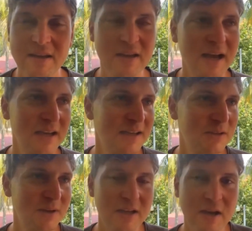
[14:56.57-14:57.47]
Then I think to
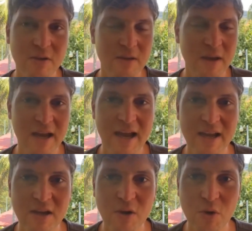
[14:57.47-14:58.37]
myself,
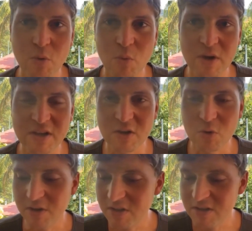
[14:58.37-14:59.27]
hey, what is the
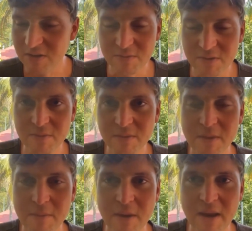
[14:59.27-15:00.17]
question?
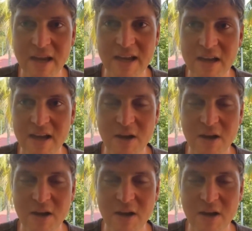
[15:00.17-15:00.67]
I can carry